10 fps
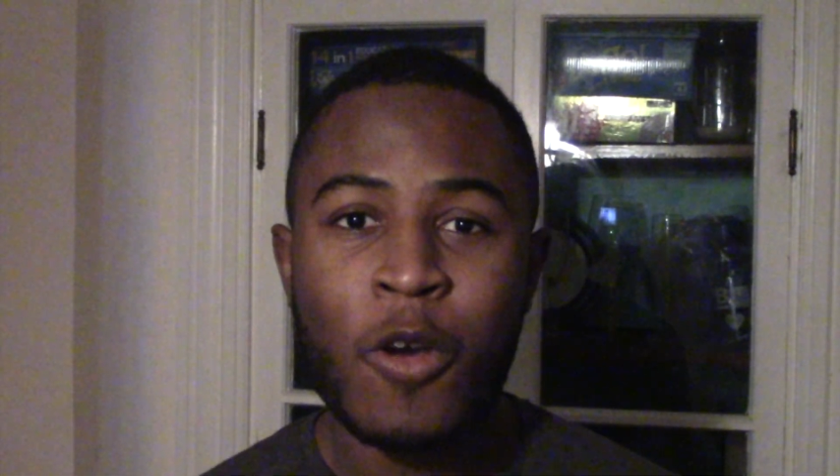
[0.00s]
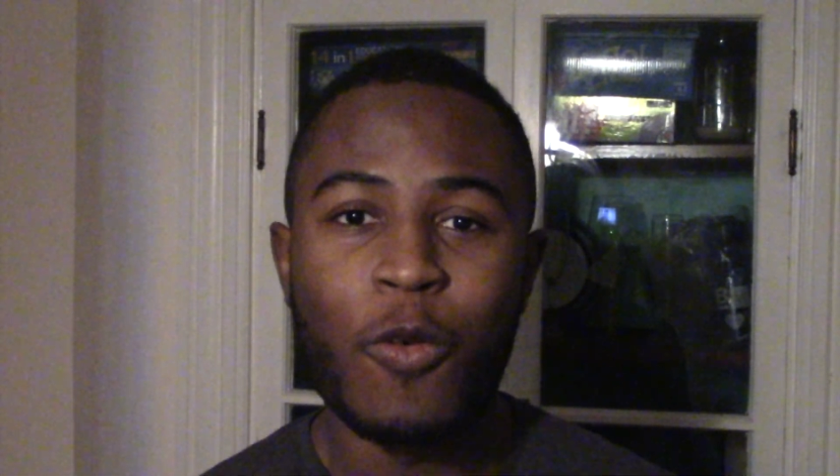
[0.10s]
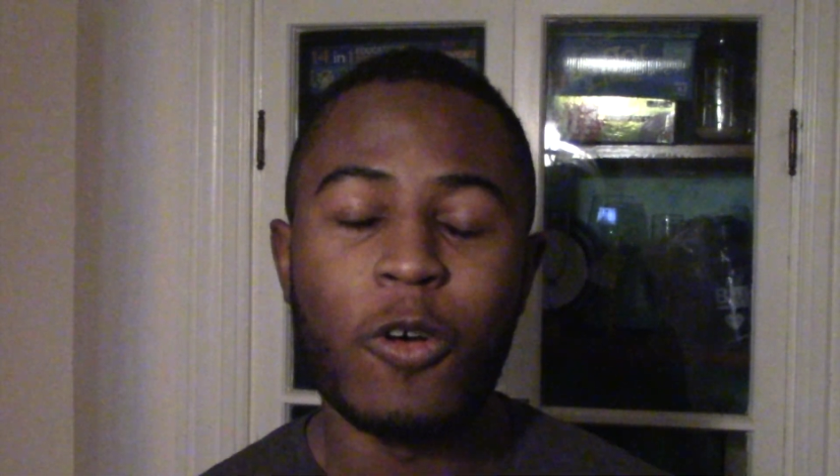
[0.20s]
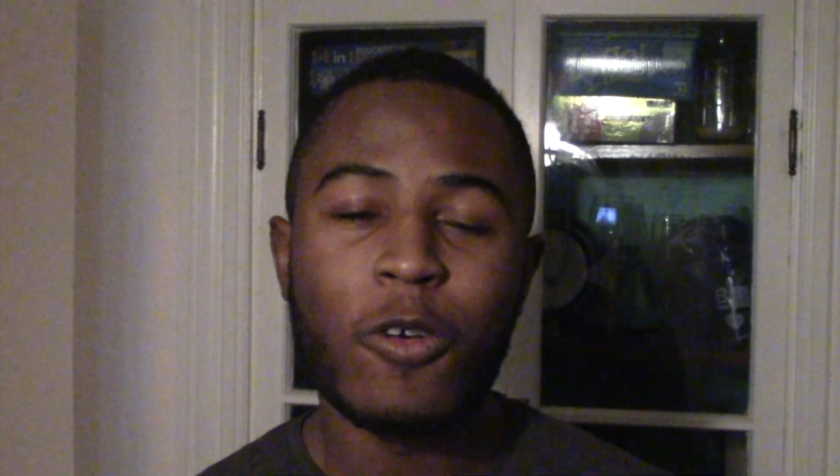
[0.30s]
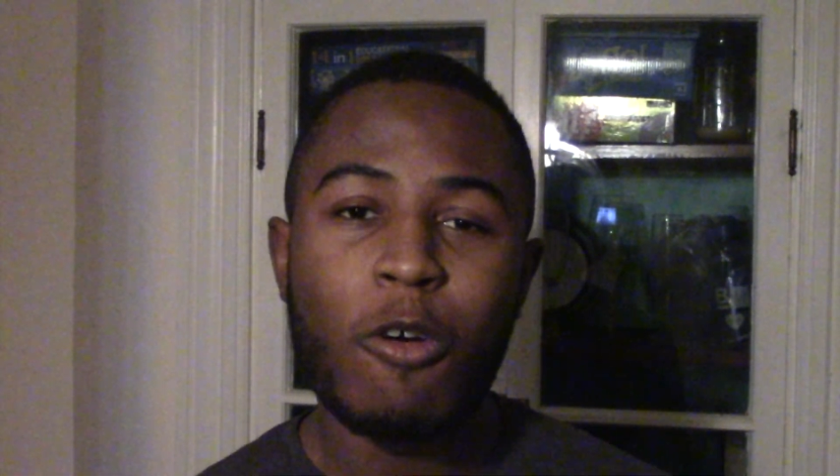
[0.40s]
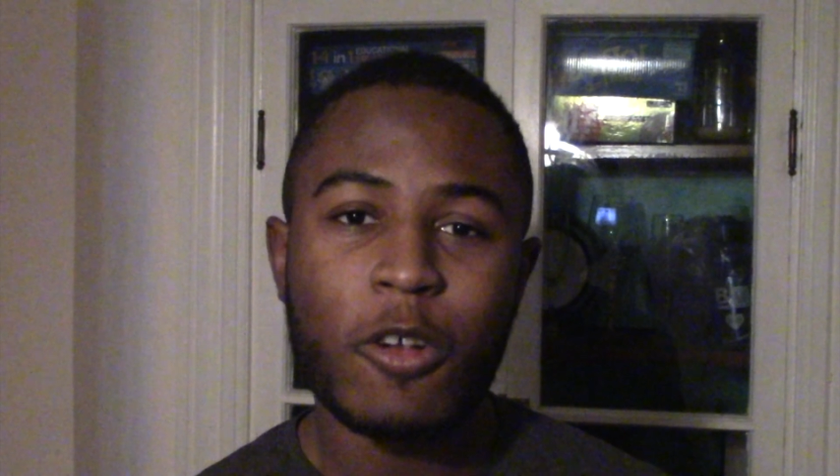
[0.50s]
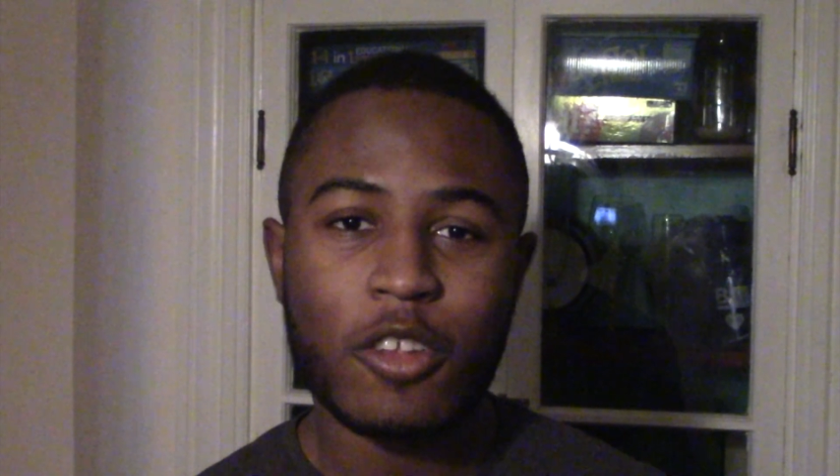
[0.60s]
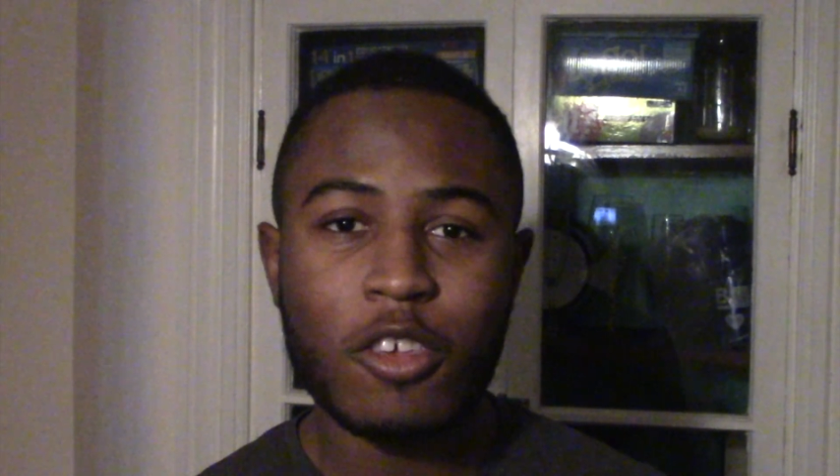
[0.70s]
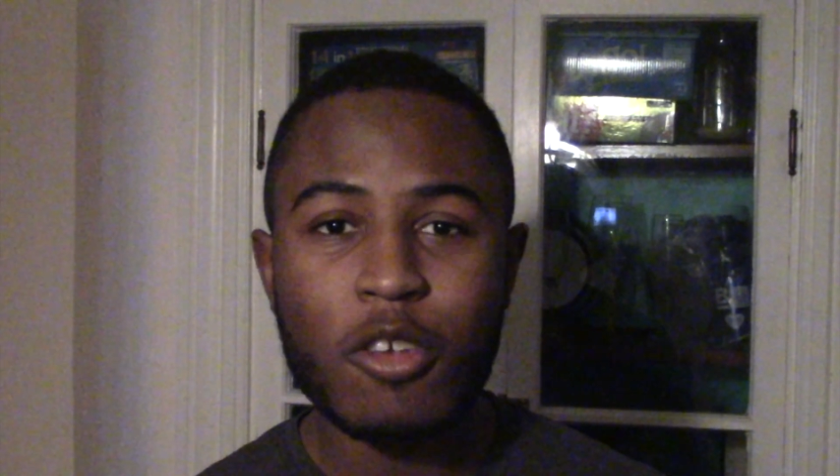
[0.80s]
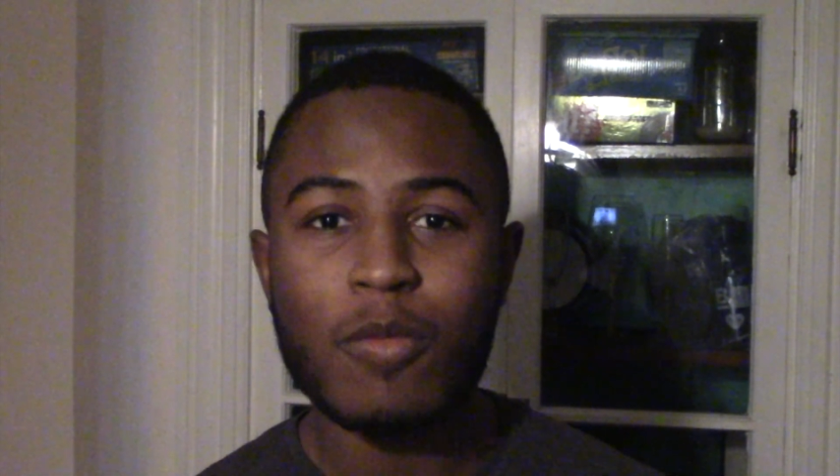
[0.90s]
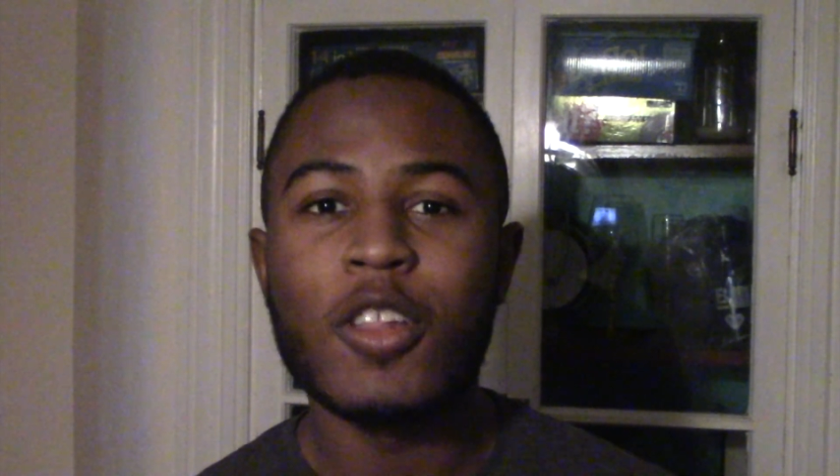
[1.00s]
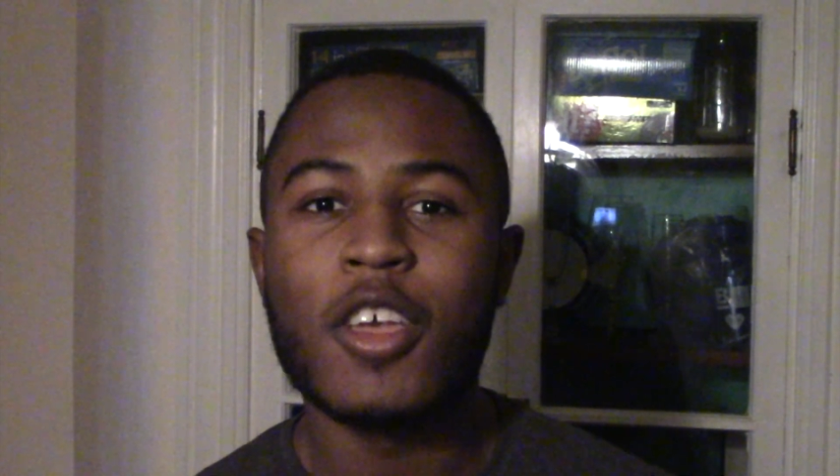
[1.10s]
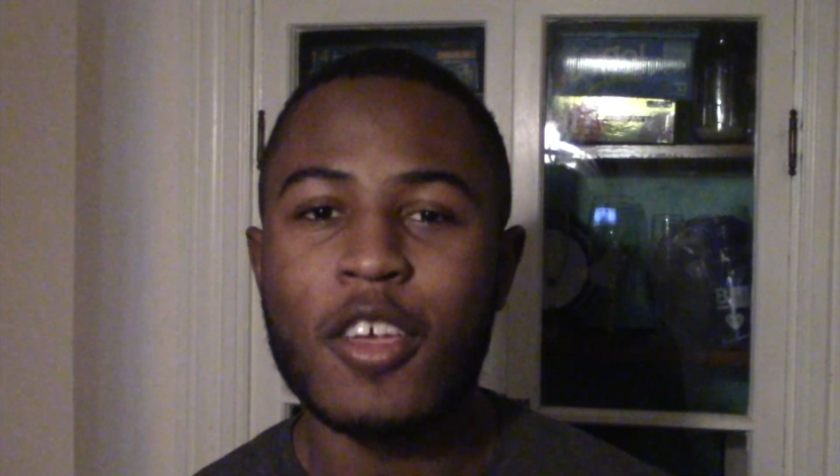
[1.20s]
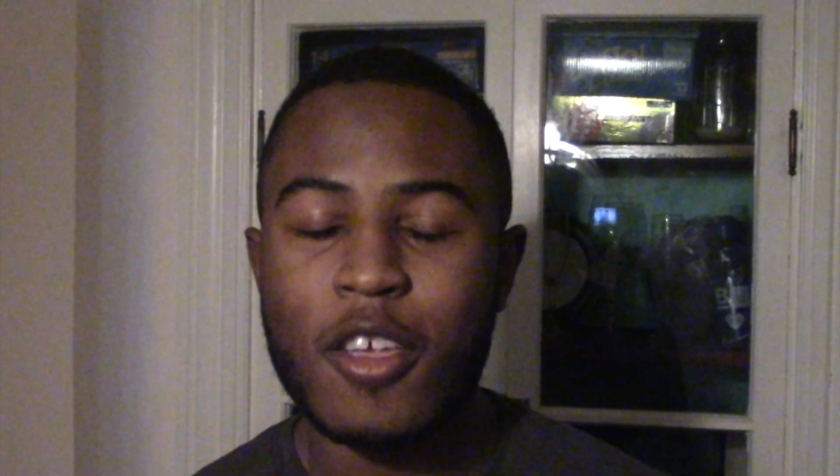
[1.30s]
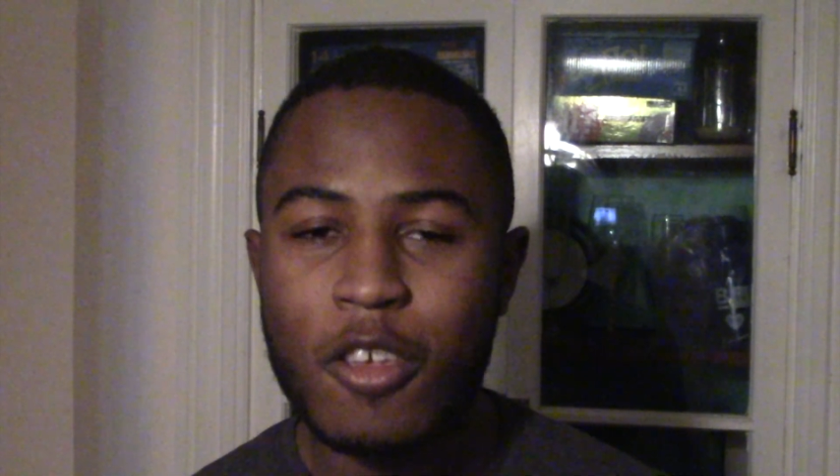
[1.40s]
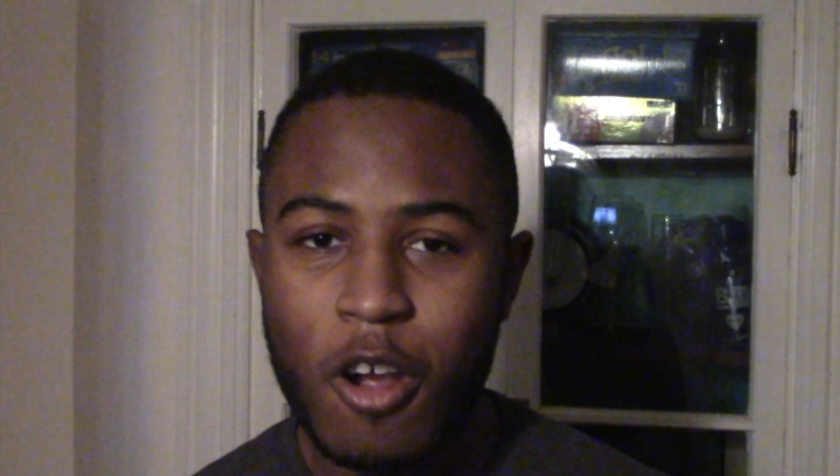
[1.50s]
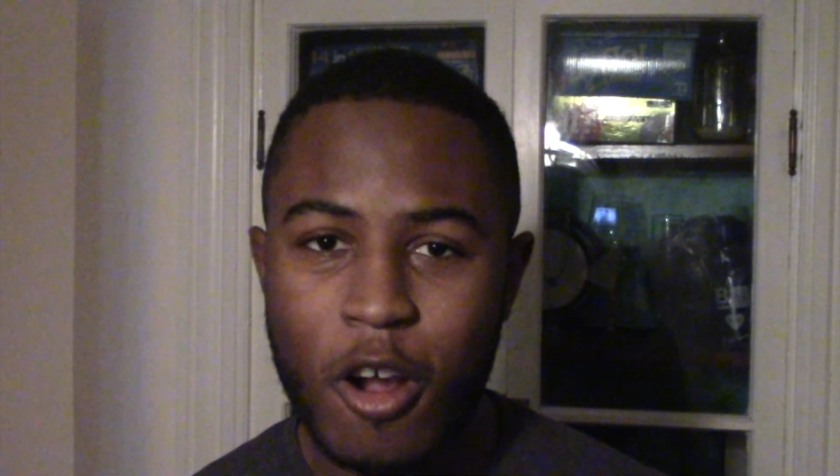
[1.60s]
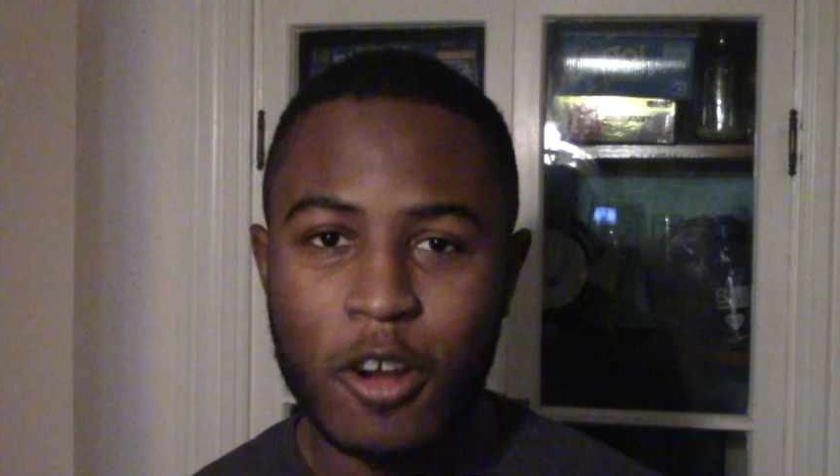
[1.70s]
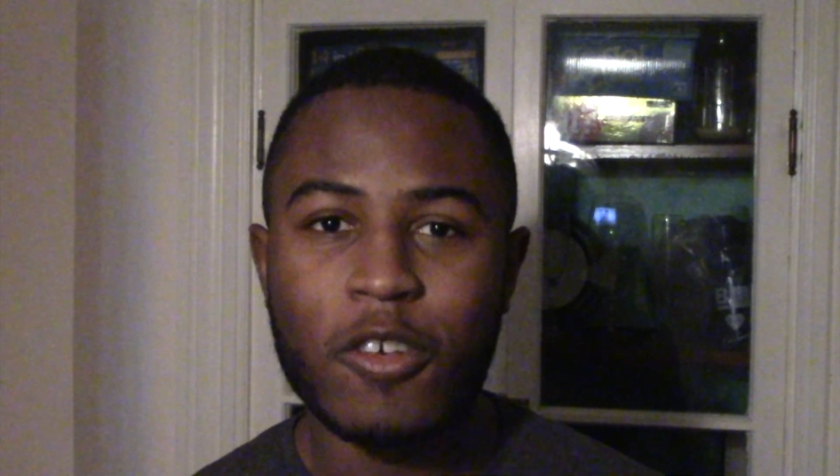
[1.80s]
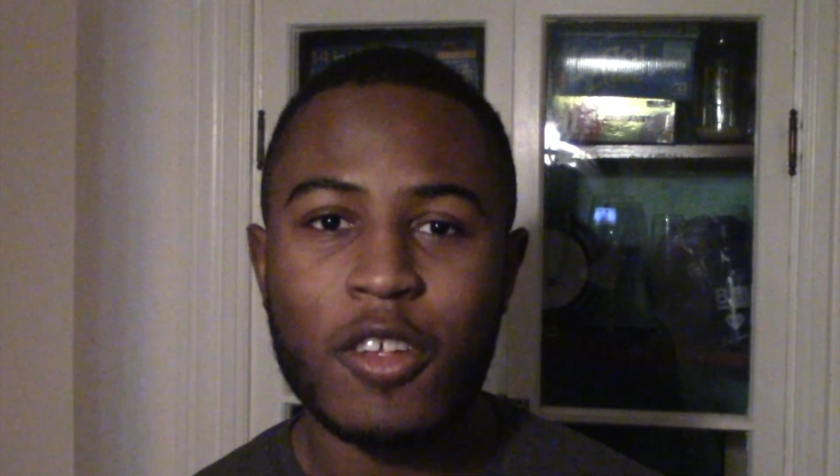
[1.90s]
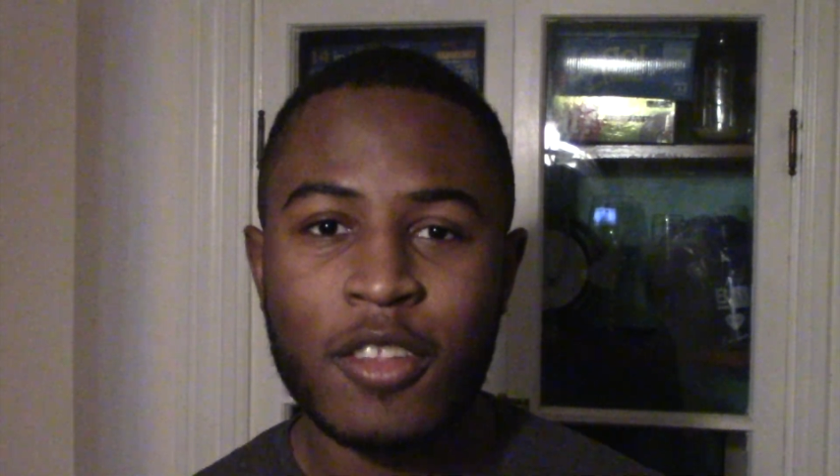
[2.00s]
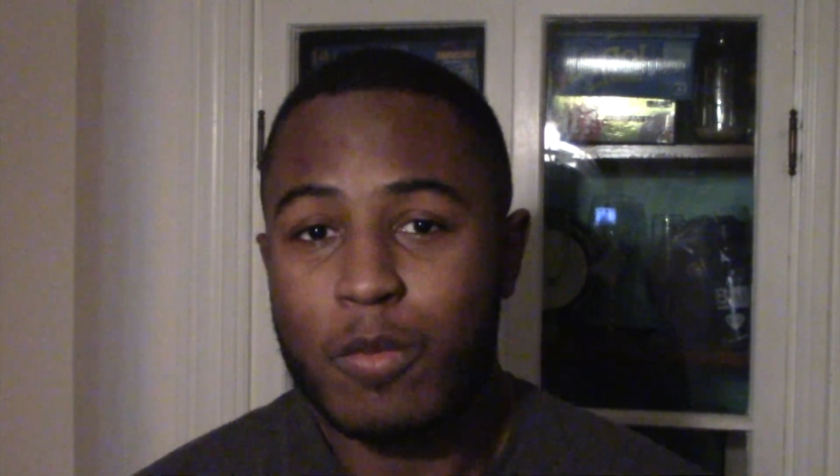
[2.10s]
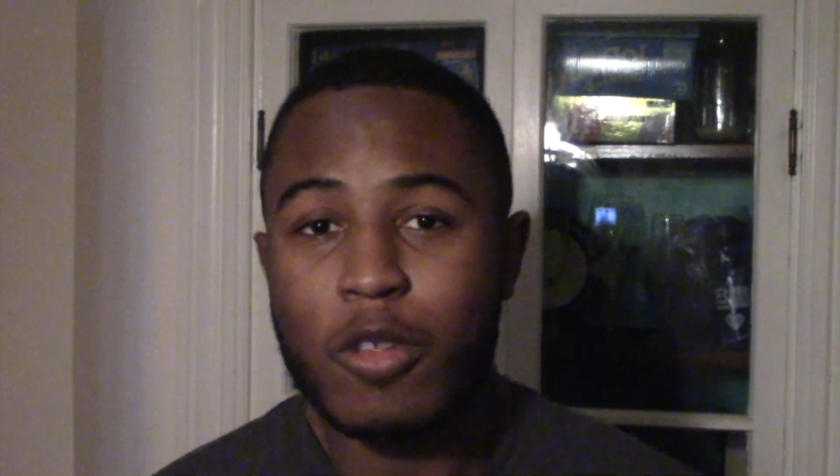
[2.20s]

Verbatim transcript: will, of course, accumulate in your arteries,